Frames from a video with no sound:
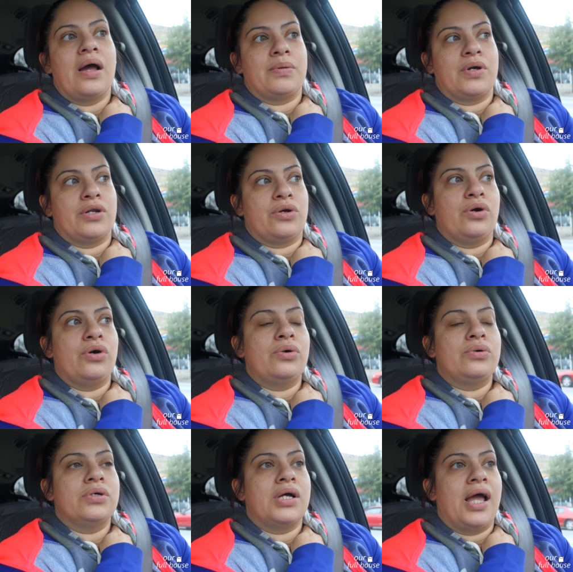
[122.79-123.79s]
I'm gonna
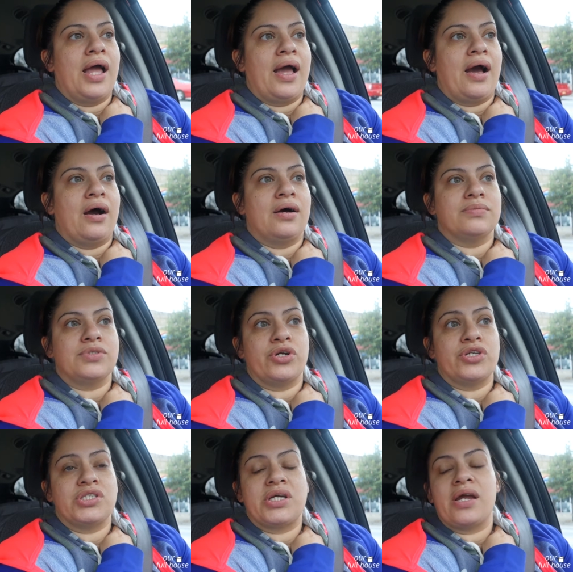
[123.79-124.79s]
go to
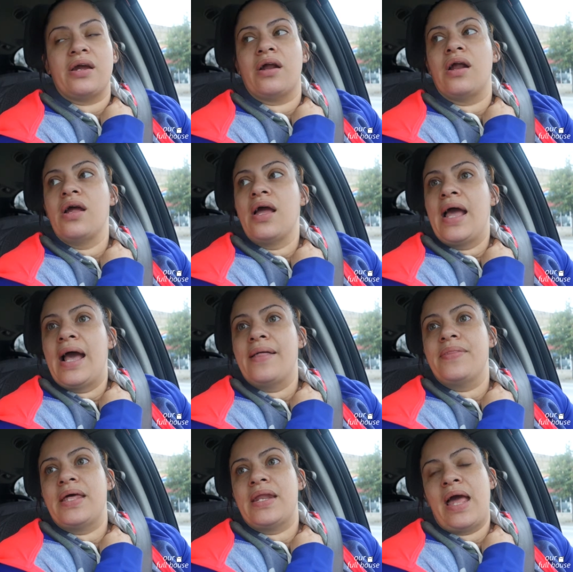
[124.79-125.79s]
urgent care.
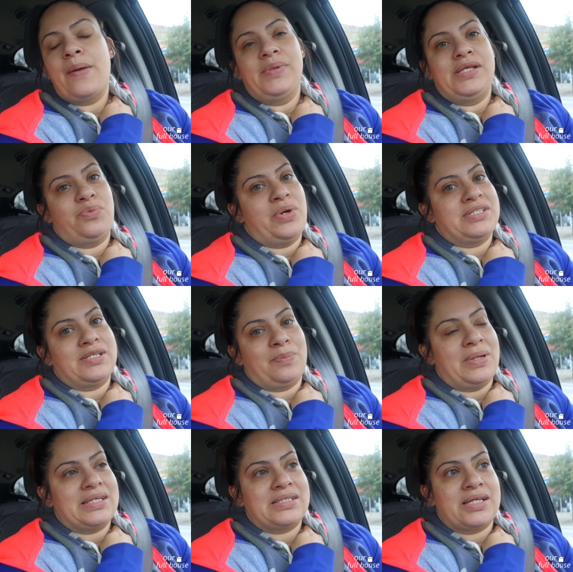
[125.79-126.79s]
And then Emily wakes
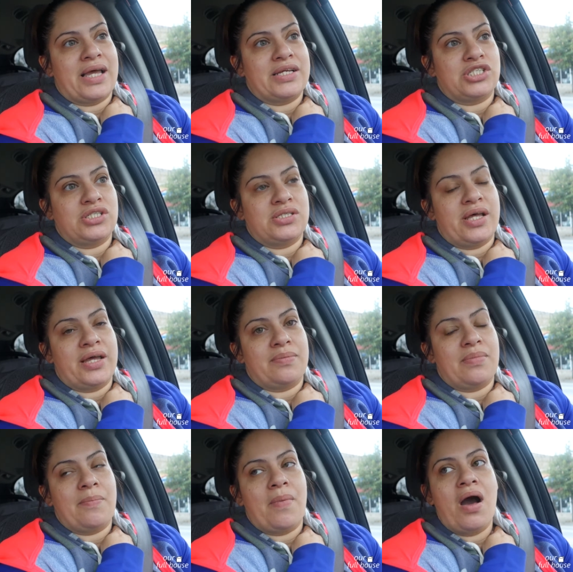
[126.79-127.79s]
up last night and she's like,
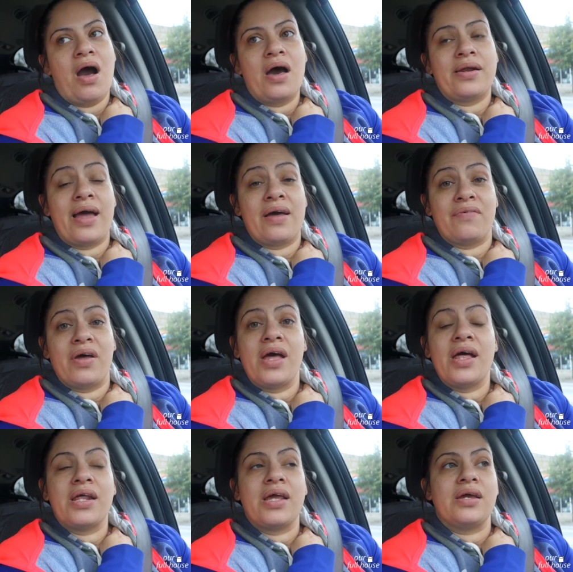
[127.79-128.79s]
I'm hot, I have a
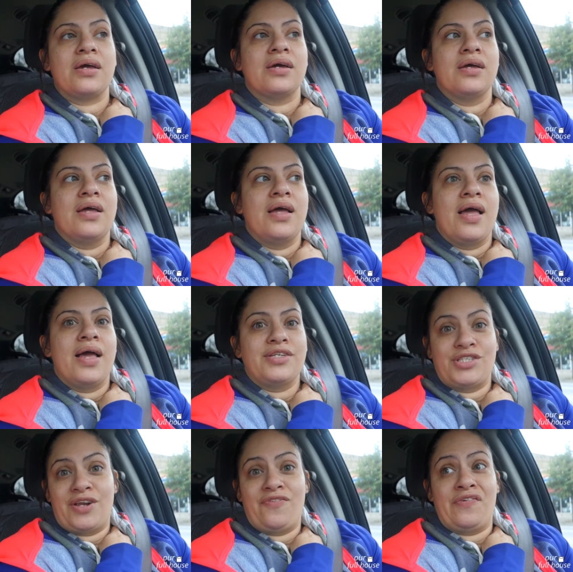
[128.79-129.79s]
headache. And
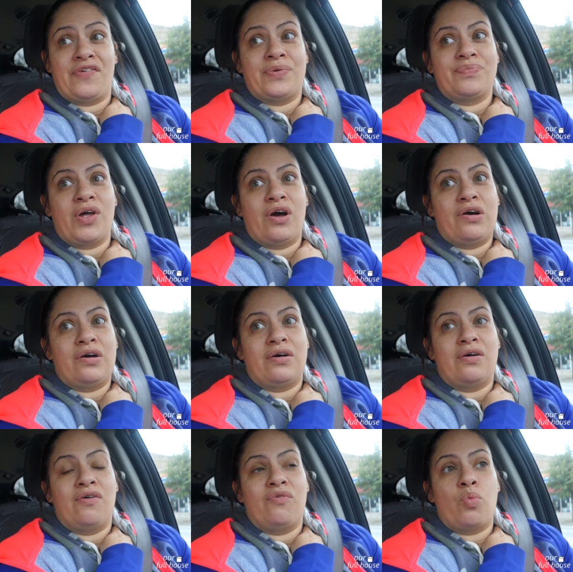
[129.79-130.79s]
she had a fever,
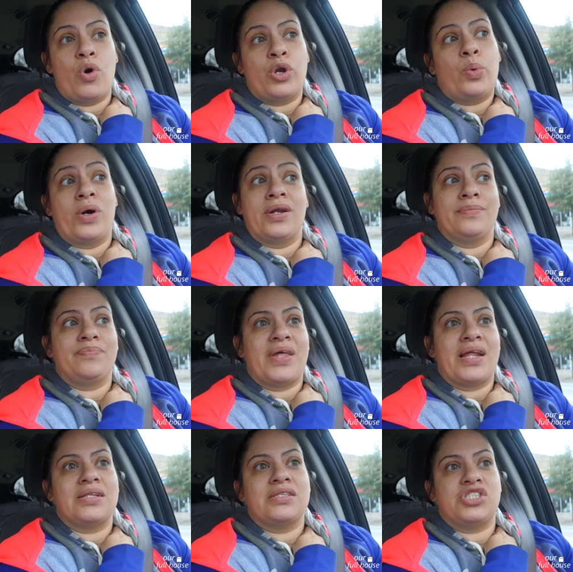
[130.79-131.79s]
101,
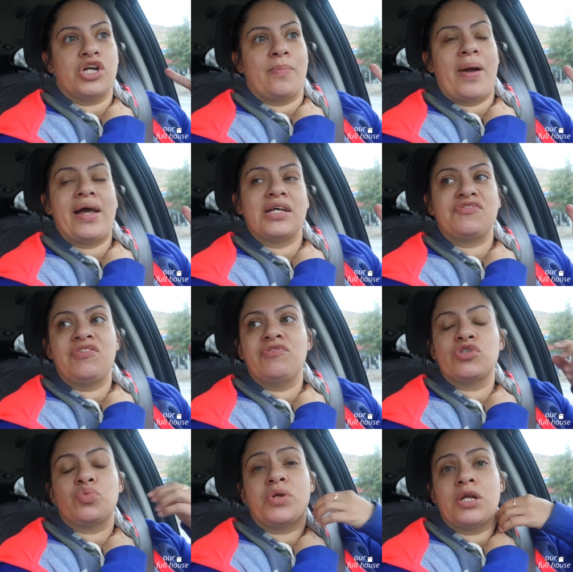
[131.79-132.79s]
and Jeremiah's
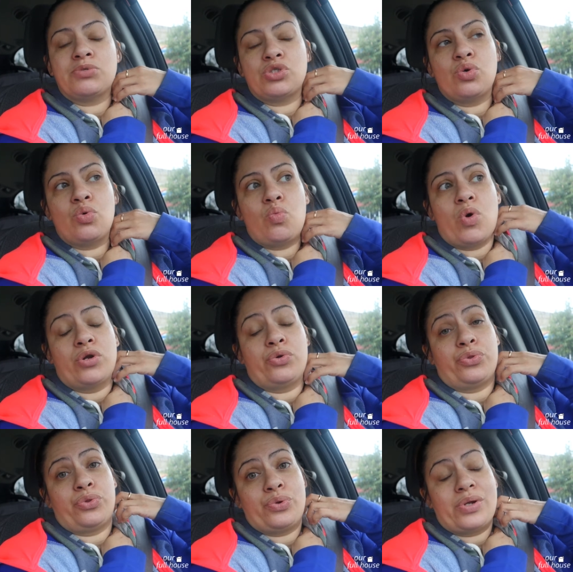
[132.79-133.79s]
fevers went up to
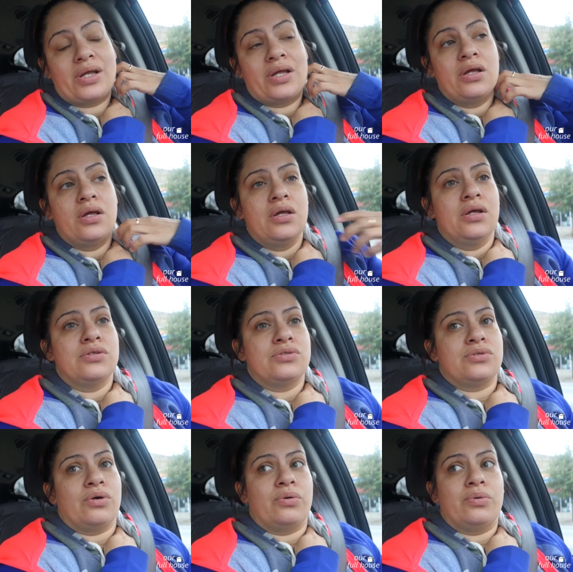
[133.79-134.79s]
103.
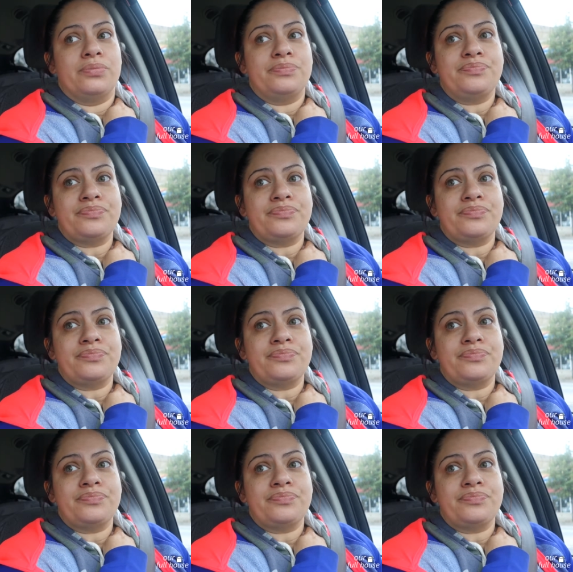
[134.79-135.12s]
So